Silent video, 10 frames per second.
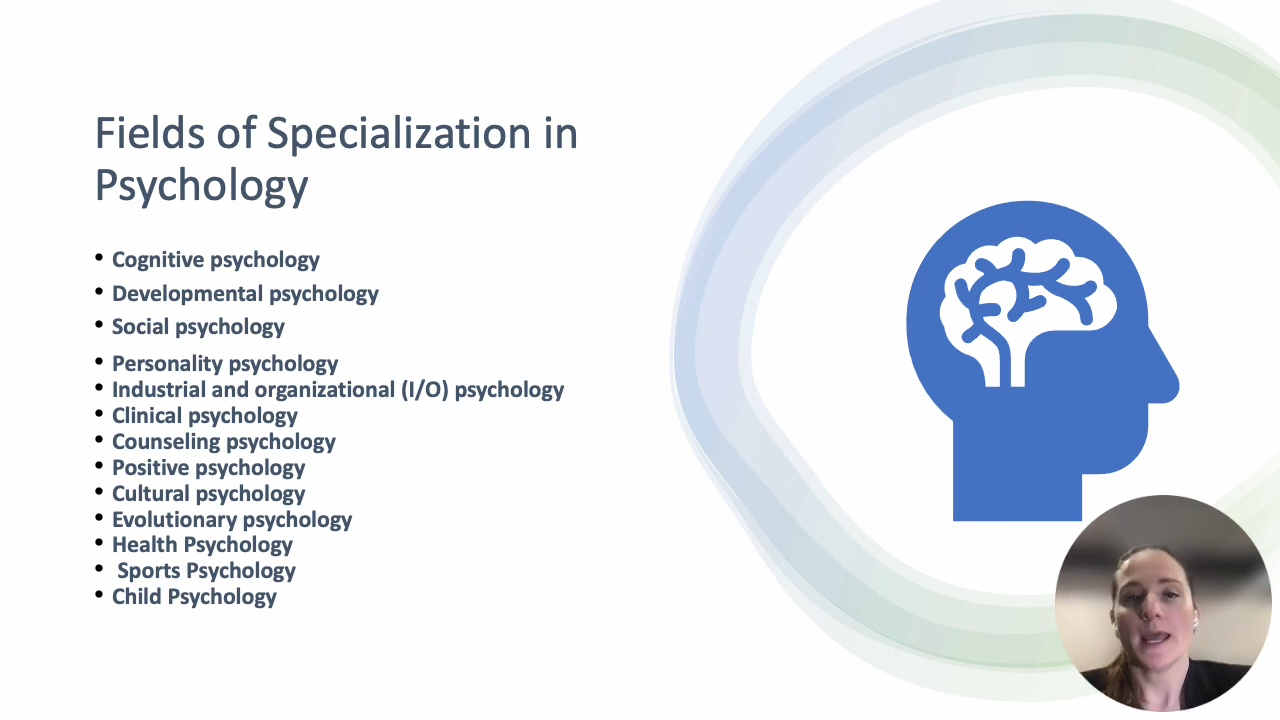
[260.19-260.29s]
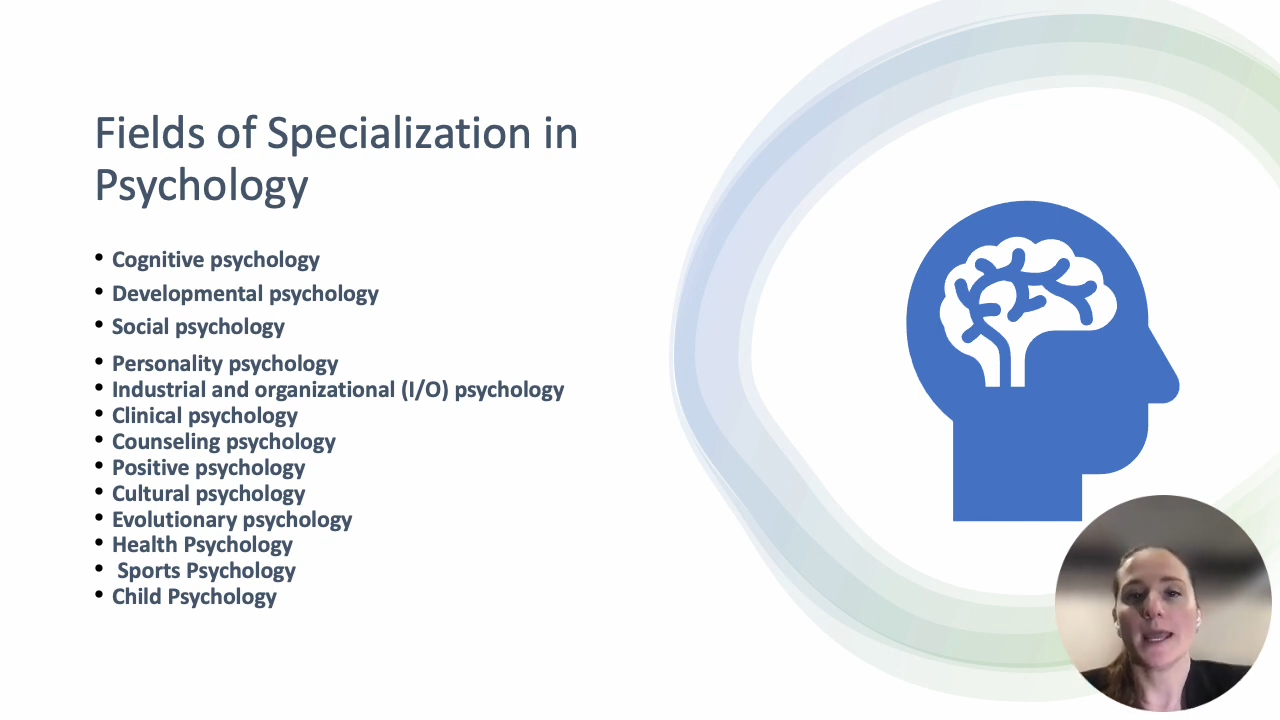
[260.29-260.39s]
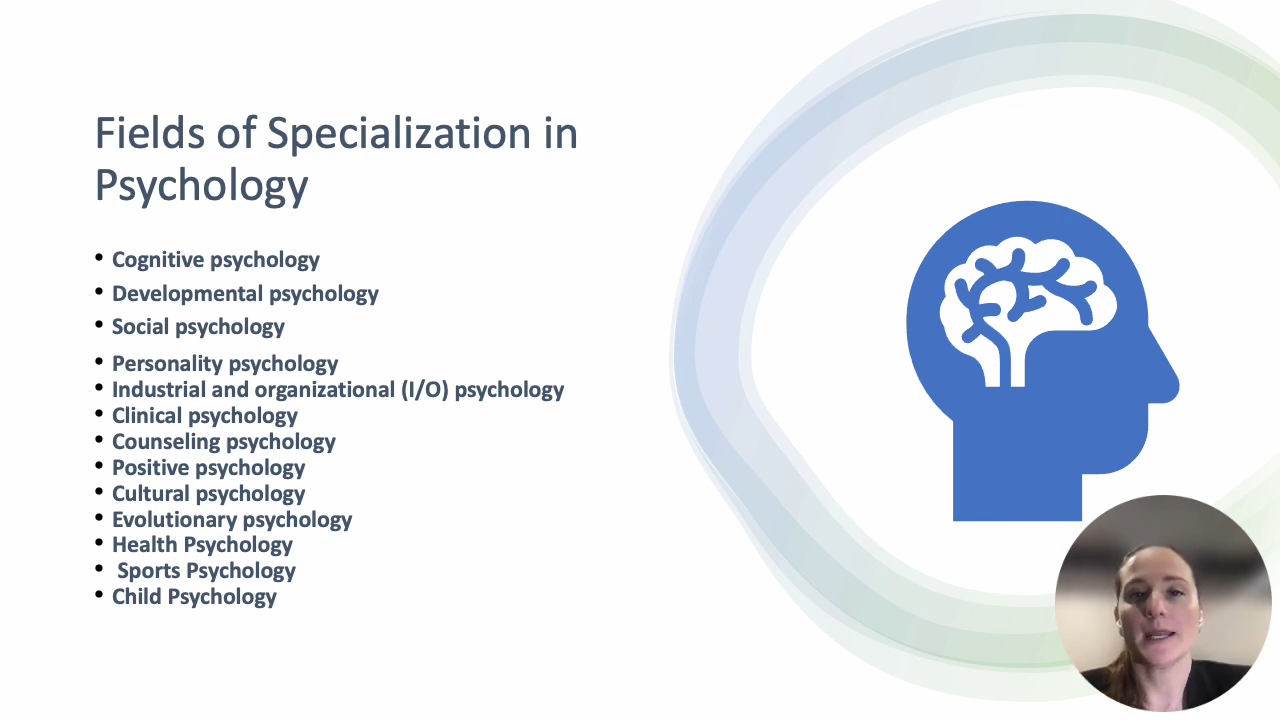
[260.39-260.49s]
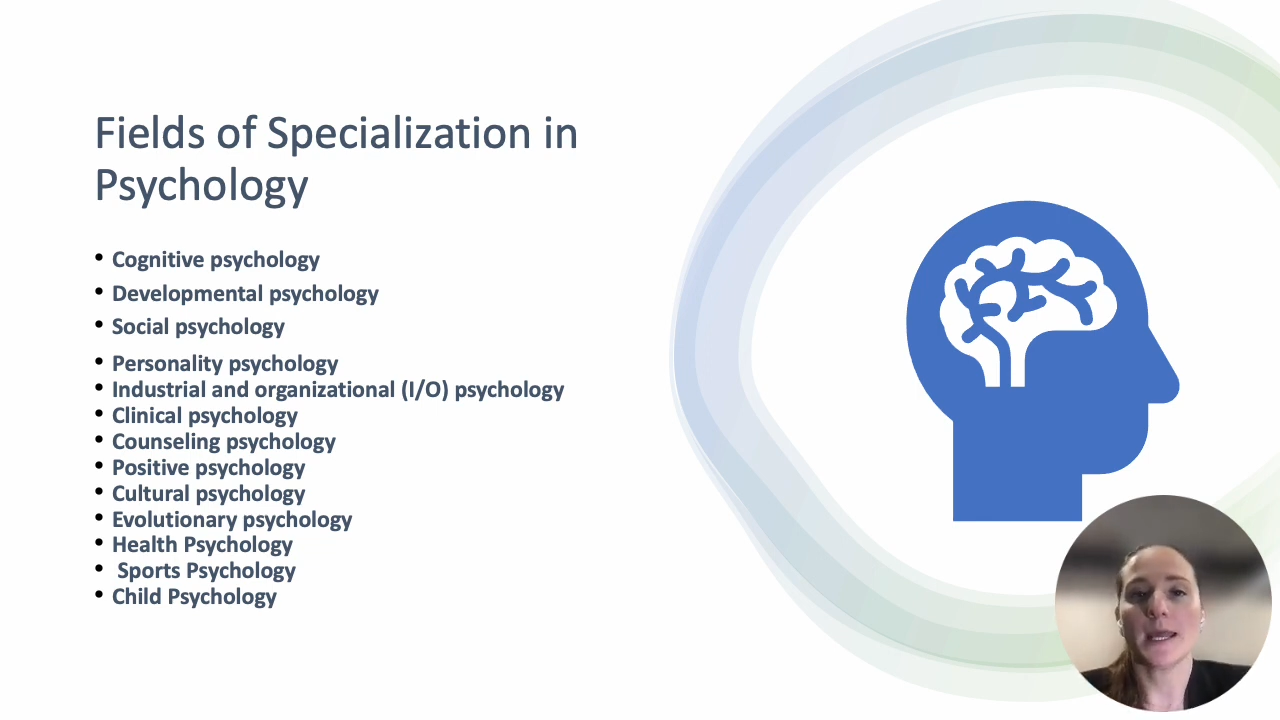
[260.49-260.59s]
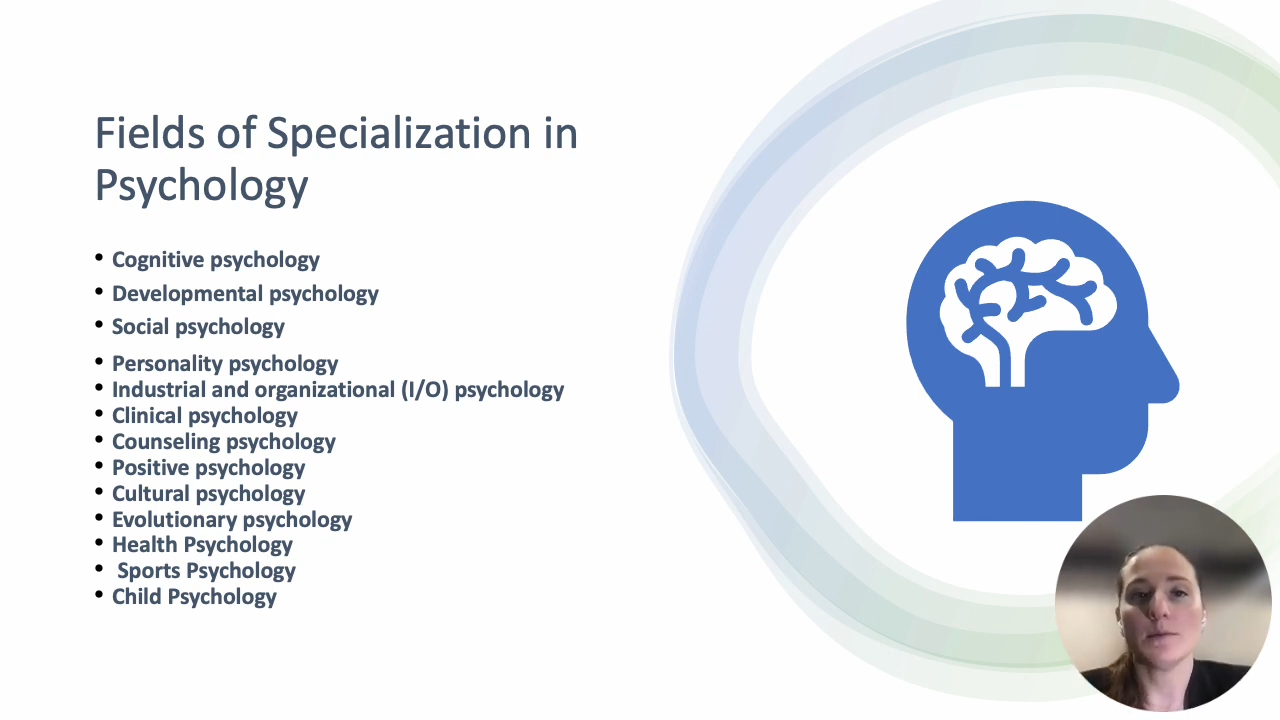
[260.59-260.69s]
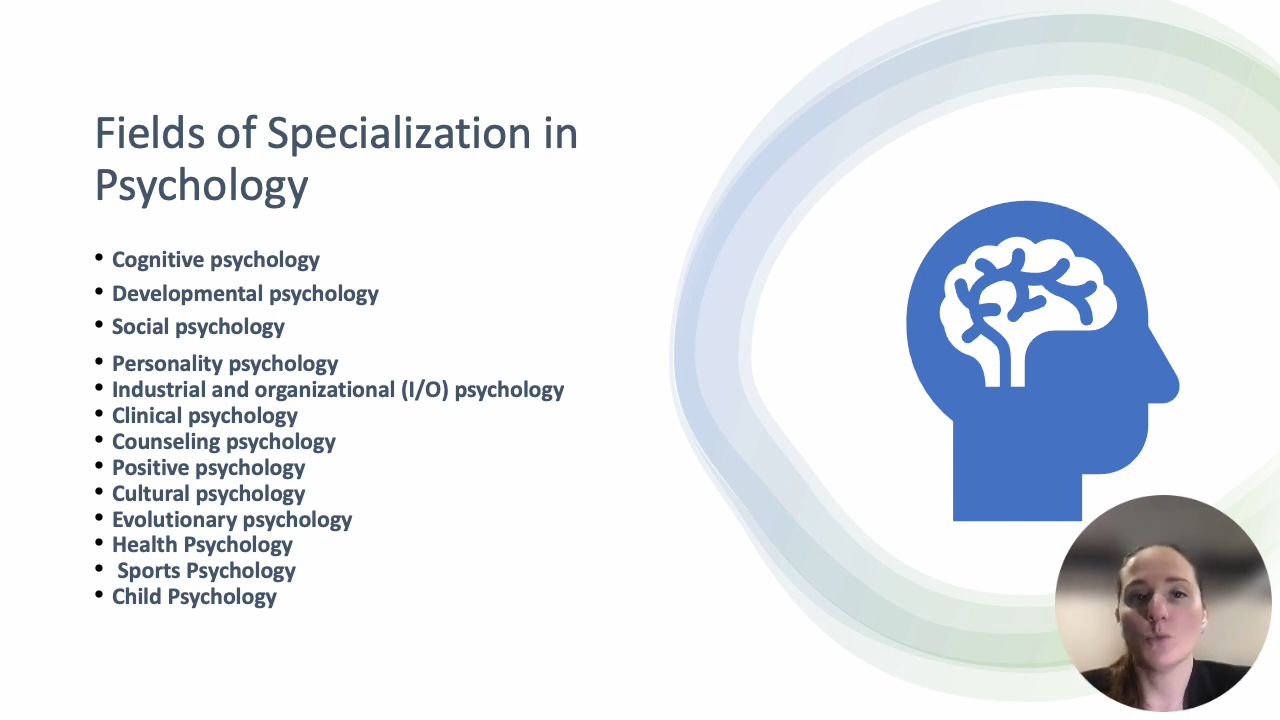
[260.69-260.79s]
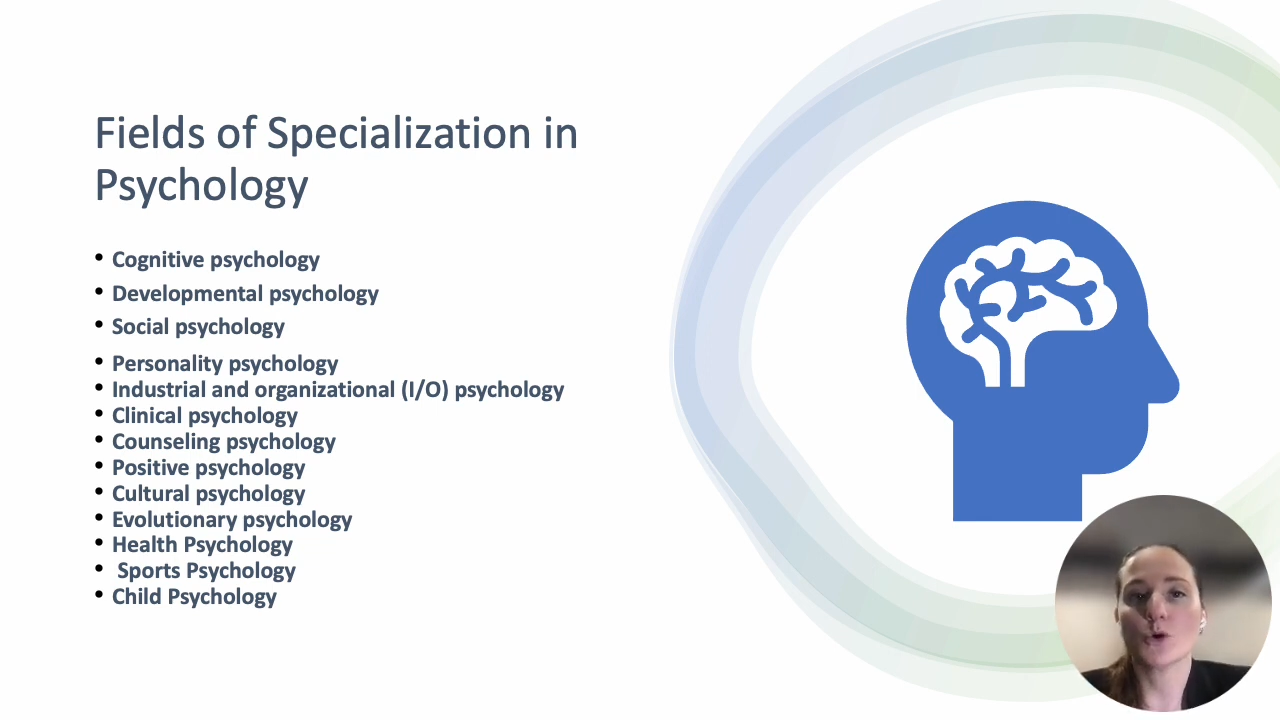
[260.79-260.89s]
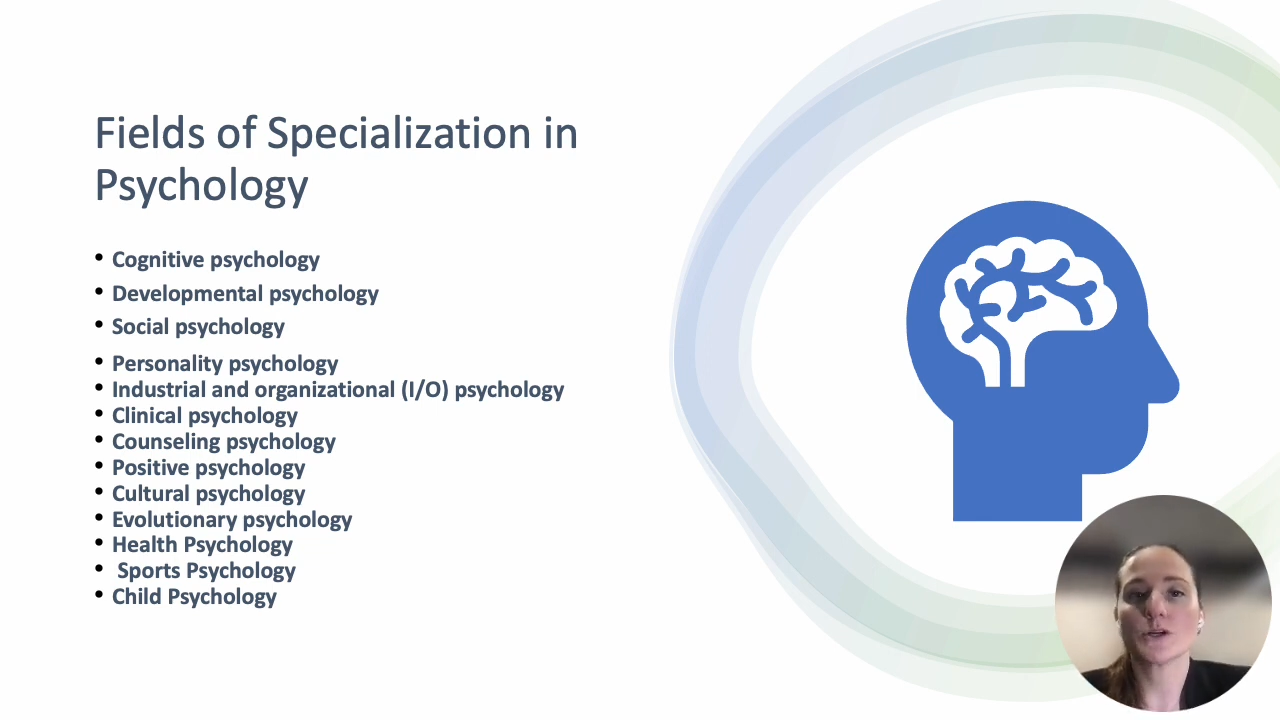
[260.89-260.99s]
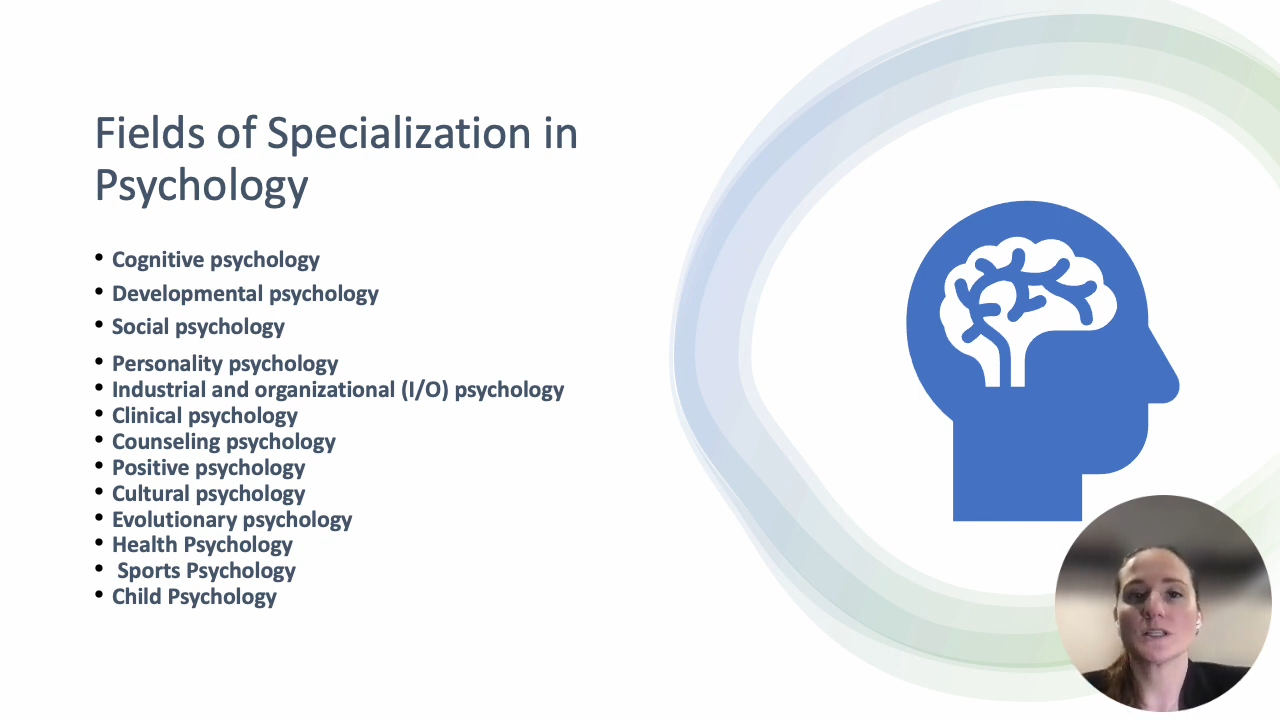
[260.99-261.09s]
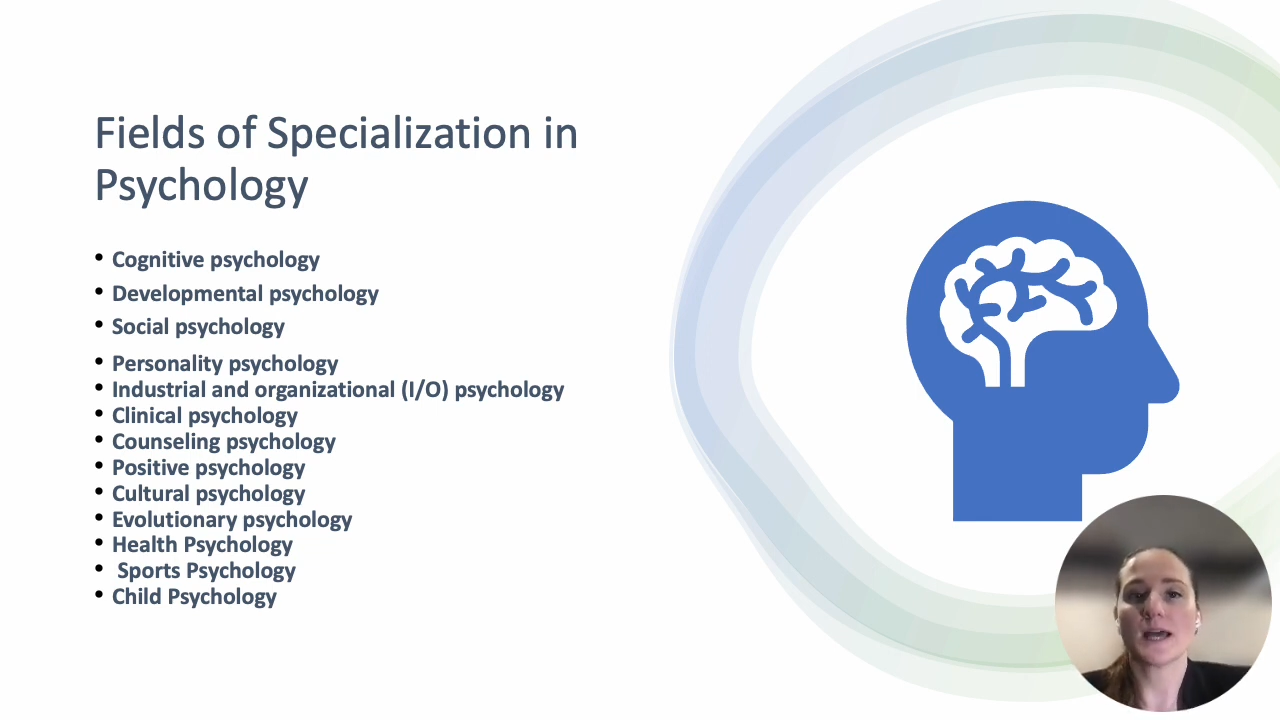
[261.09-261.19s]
and a more